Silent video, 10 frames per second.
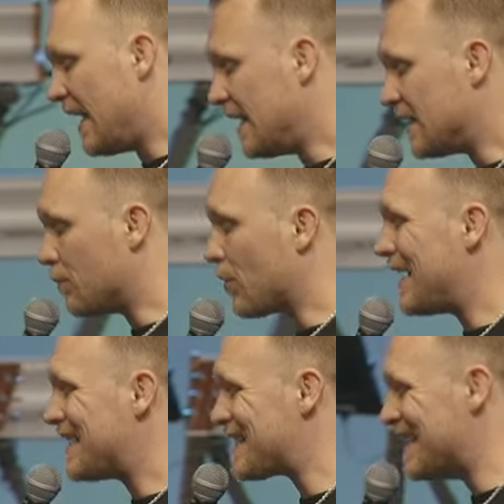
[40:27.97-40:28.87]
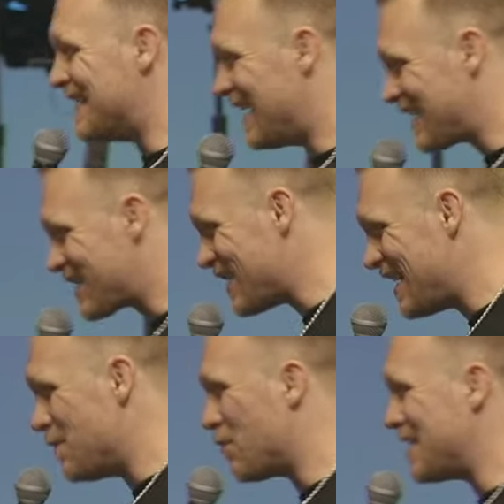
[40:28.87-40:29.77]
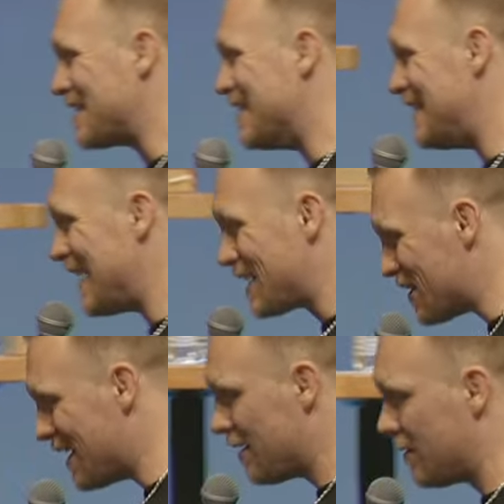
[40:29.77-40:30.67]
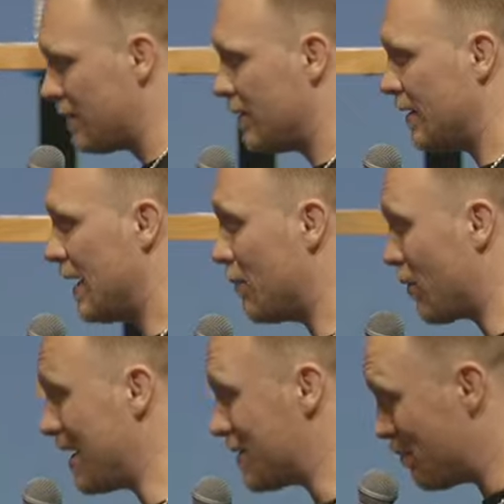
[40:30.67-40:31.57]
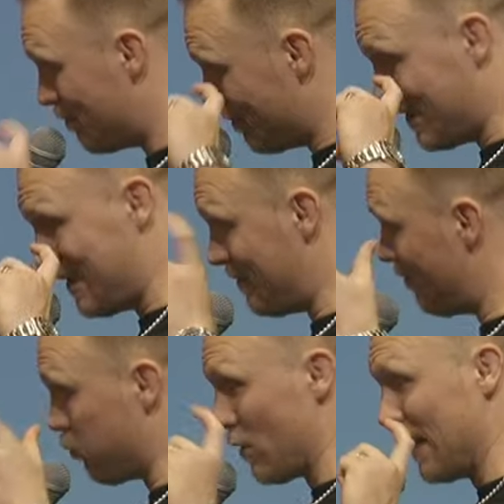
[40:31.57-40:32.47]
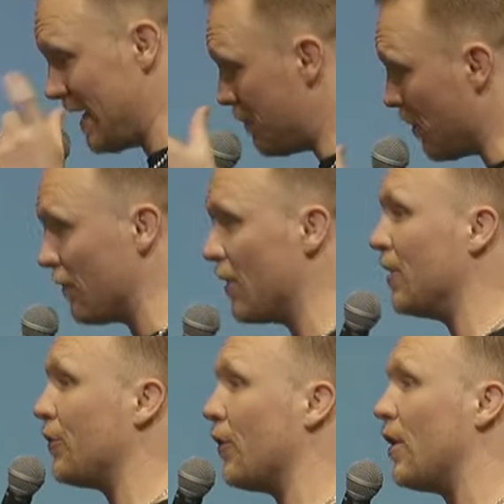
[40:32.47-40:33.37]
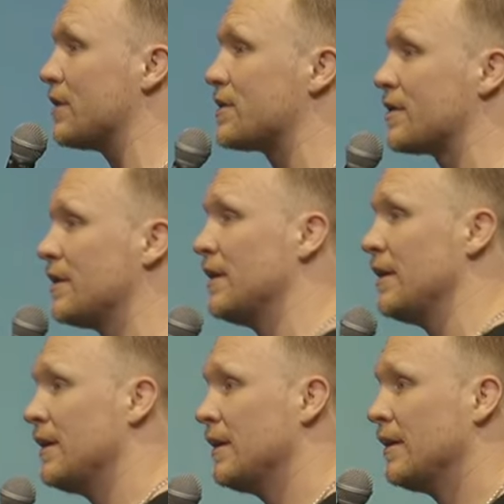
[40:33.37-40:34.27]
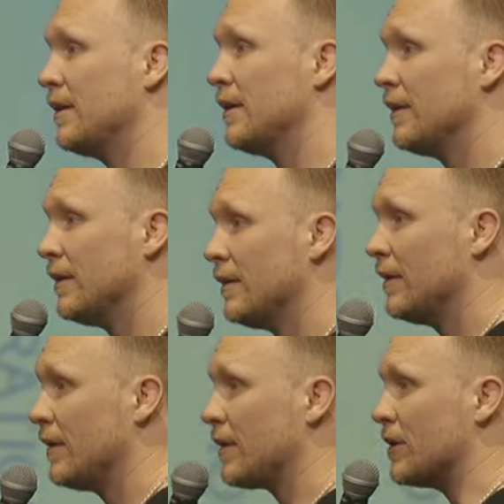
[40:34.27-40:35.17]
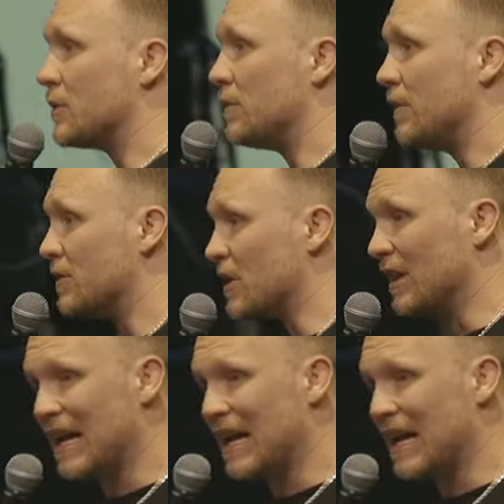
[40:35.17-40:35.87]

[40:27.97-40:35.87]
And it brings seduction. It brings addiction. It brings really perverted thoughts. Because there's a